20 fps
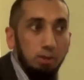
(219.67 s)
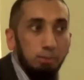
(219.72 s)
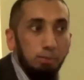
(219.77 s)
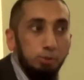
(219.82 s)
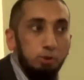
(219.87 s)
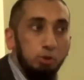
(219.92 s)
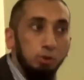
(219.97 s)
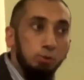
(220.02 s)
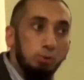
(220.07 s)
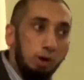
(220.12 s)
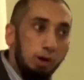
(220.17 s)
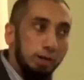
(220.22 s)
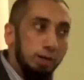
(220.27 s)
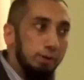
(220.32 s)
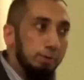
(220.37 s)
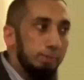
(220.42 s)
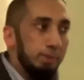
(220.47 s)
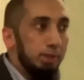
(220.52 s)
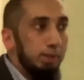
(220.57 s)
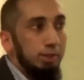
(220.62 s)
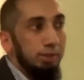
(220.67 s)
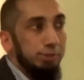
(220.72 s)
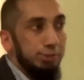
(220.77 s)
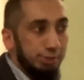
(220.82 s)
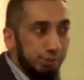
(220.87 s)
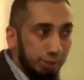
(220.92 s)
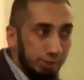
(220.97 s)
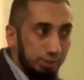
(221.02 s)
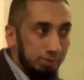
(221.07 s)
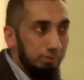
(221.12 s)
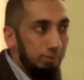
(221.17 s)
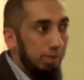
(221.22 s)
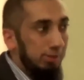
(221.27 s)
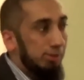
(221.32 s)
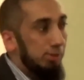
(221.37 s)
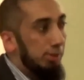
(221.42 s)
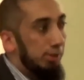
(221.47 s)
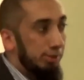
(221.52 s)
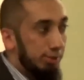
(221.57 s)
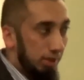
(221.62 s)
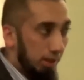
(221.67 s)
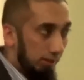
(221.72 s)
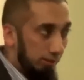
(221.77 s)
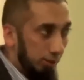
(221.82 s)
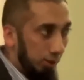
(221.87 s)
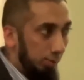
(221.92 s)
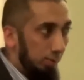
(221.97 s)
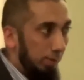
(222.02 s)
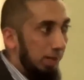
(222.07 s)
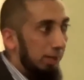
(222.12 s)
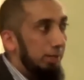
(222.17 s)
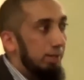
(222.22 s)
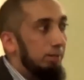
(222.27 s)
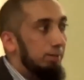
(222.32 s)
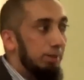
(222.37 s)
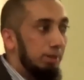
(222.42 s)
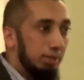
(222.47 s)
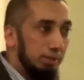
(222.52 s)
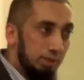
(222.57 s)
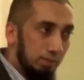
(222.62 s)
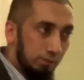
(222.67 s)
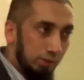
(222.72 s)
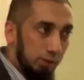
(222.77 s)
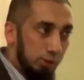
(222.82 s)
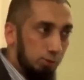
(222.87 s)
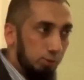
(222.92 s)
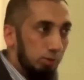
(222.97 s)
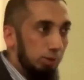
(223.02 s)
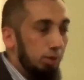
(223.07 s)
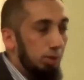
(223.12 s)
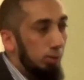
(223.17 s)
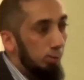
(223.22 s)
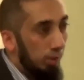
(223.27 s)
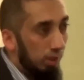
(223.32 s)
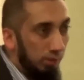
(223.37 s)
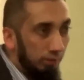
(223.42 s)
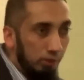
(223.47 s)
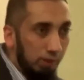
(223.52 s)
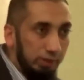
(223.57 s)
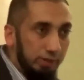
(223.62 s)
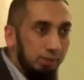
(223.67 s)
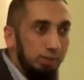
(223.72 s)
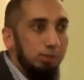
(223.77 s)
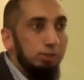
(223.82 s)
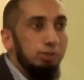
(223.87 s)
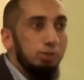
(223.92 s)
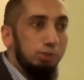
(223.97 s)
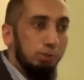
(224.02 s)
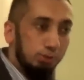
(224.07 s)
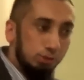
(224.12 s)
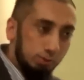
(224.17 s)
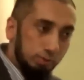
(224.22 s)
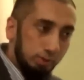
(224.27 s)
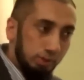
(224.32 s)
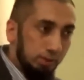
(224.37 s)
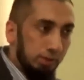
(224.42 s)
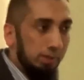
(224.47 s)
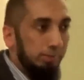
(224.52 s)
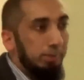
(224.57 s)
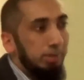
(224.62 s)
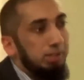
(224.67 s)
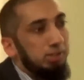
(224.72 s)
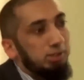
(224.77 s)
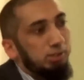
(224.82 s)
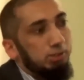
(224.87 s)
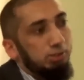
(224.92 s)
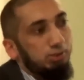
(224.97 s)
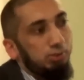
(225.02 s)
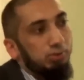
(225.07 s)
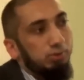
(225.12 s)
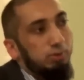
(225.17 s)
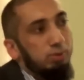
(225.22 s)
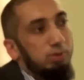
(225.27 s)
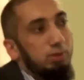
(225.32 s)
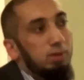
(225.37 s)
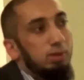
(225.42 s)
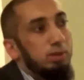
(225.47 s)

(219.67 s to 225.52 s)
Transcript: But you want to build certain muscles of your body because eventually you want to find an excuse where somebody sees you.